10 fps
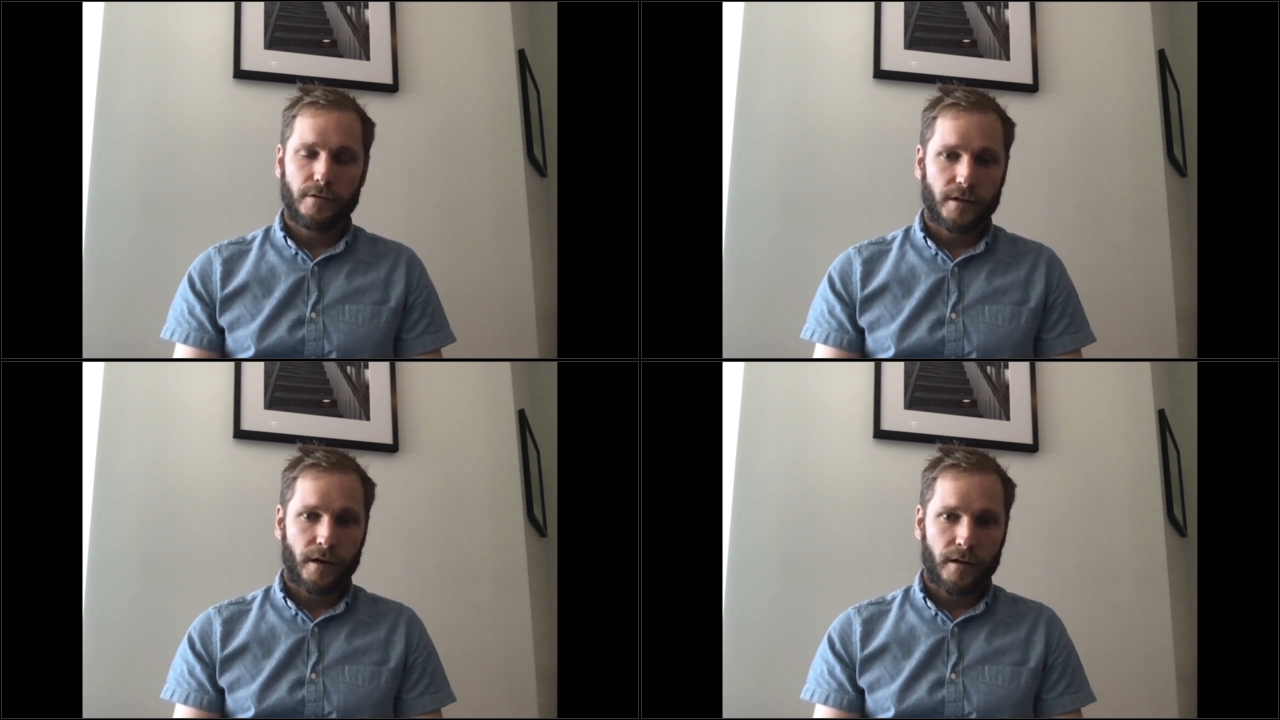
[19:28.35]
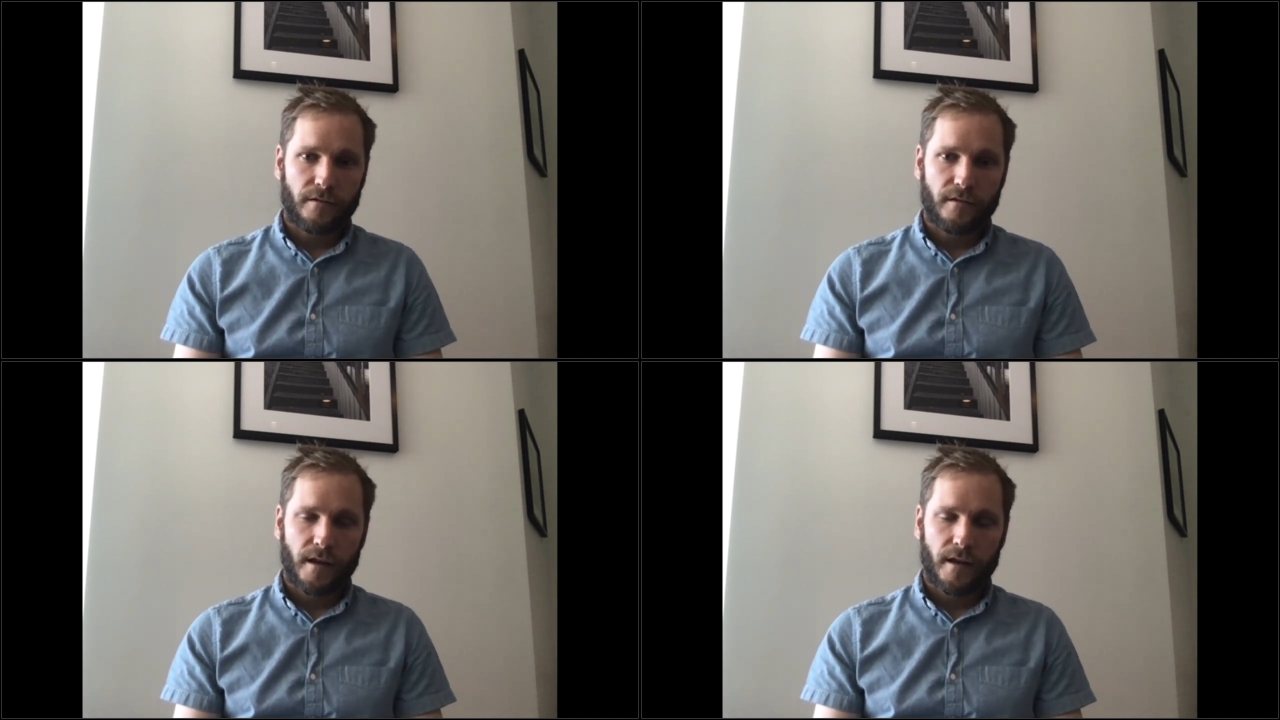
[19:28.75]
two
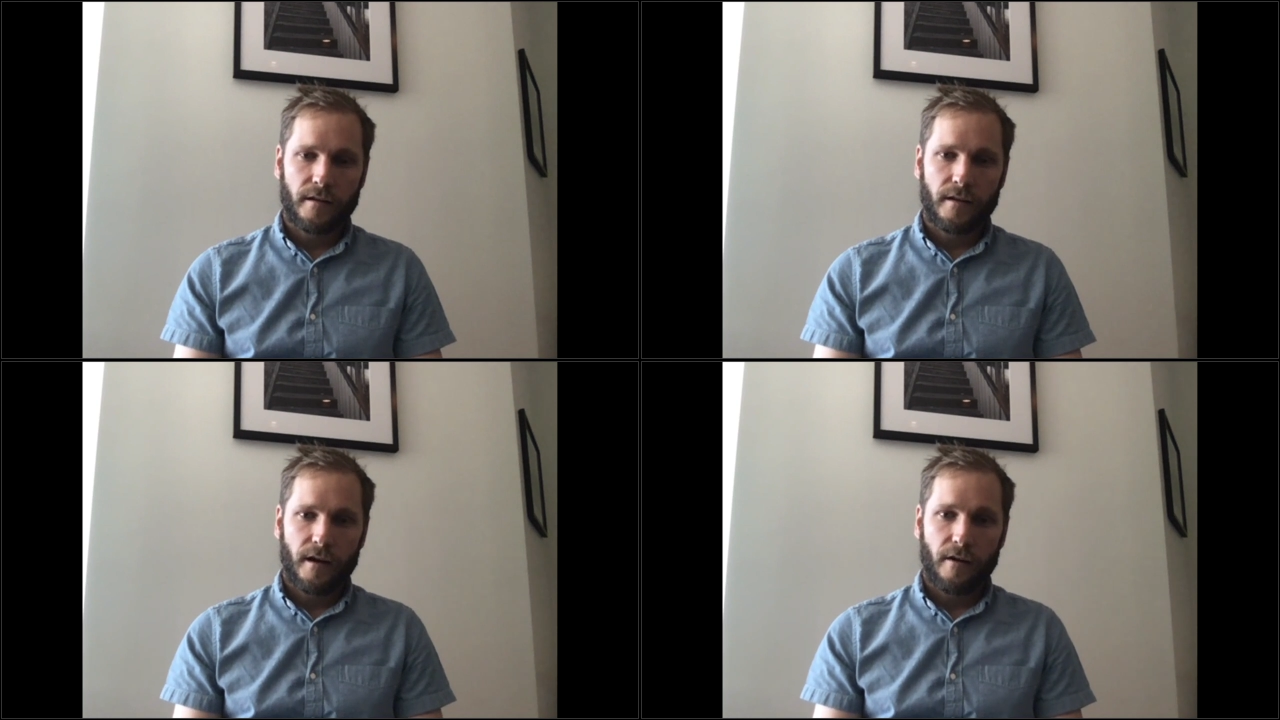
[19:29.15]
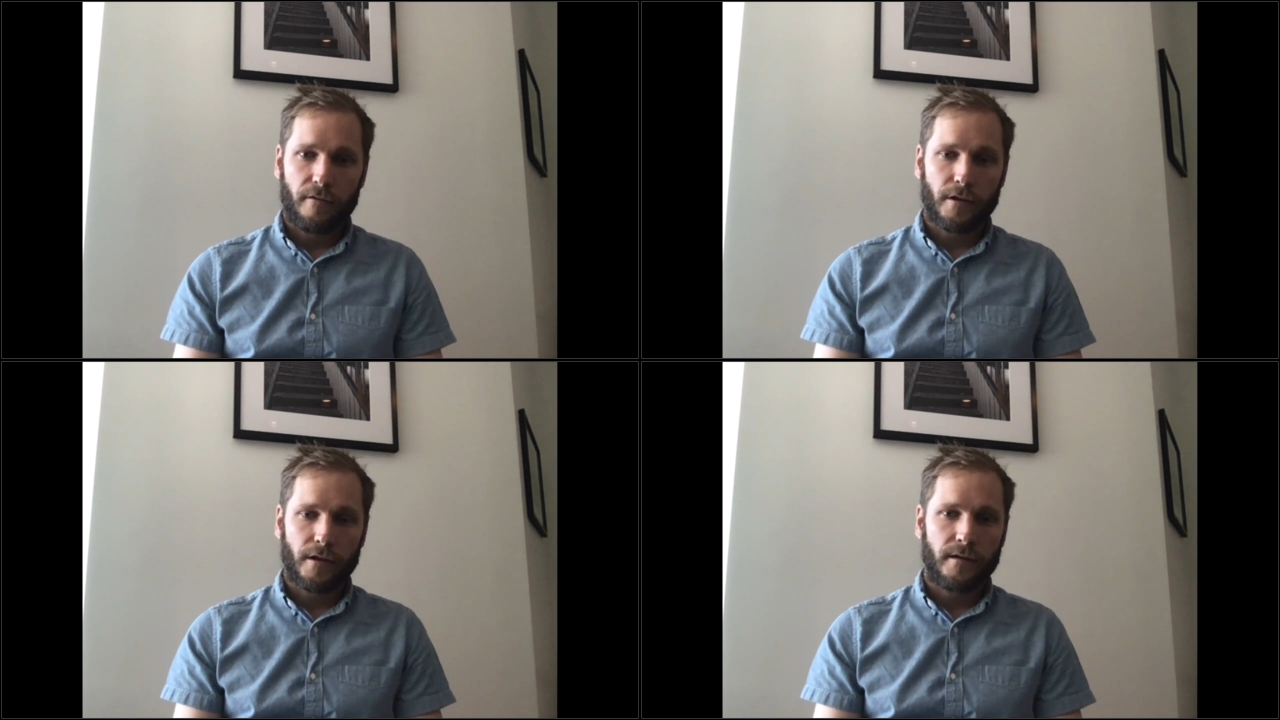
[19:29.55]
sons than
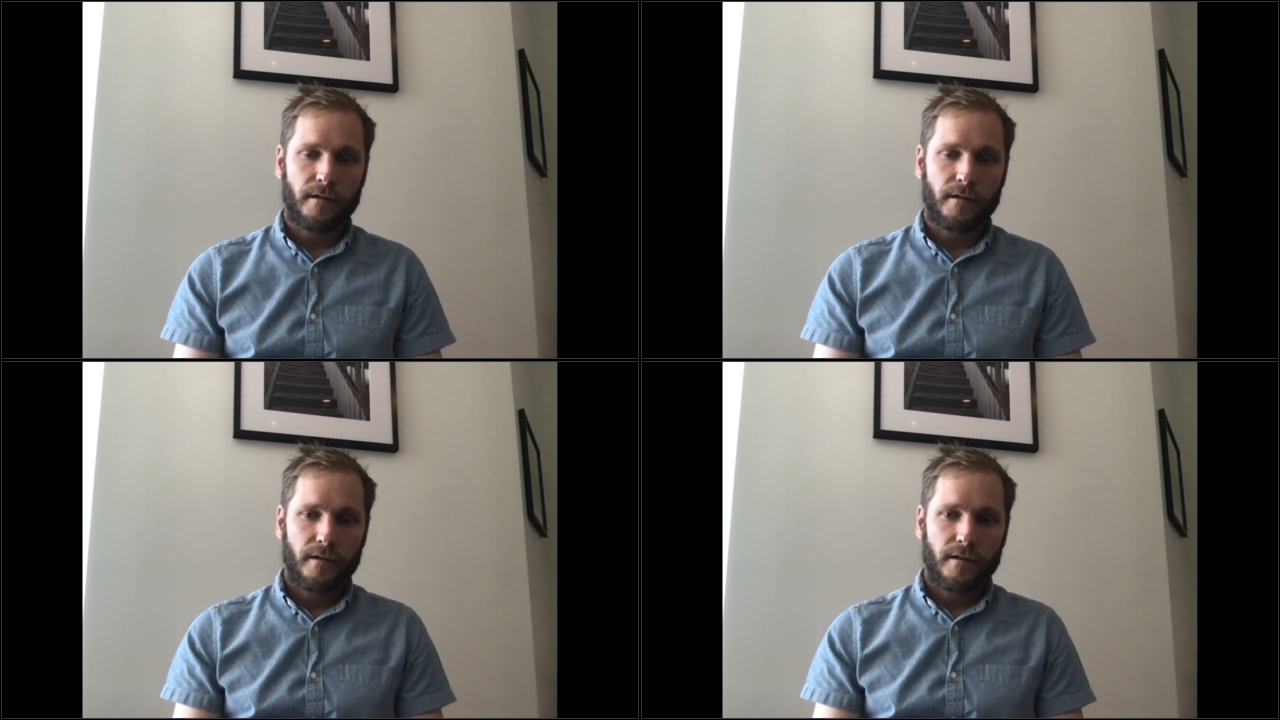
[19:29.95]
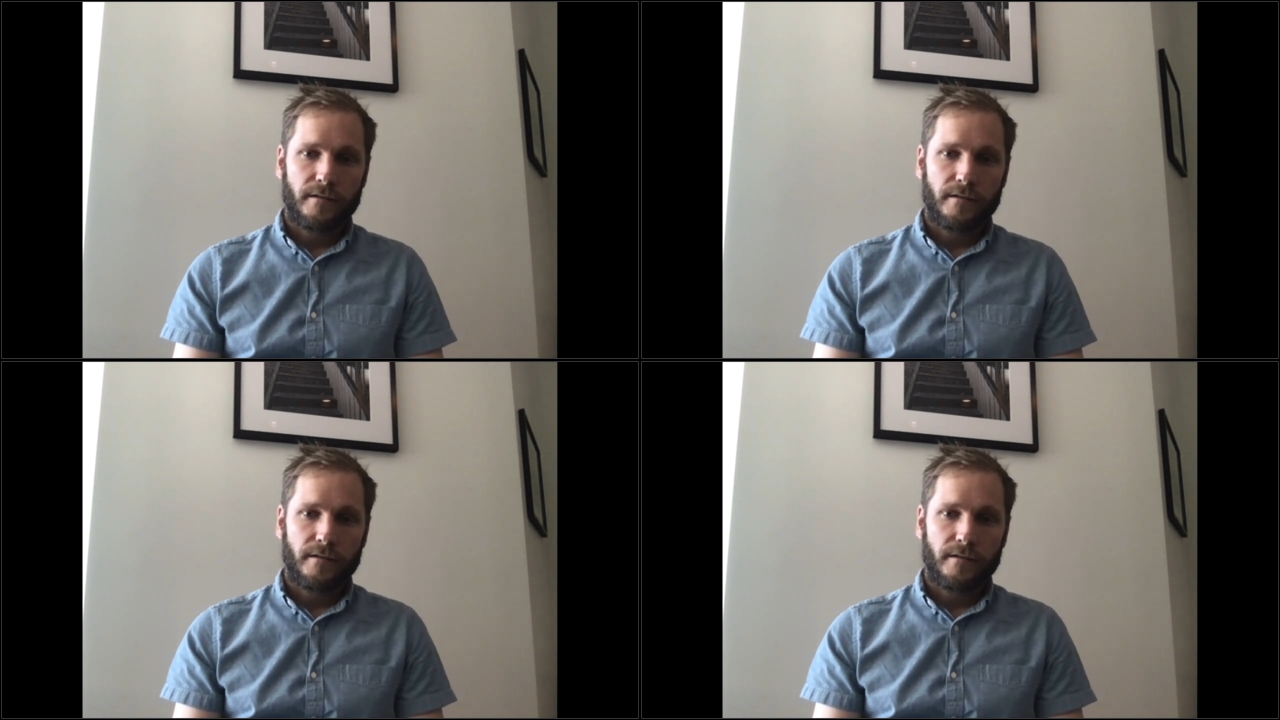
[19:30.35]
I really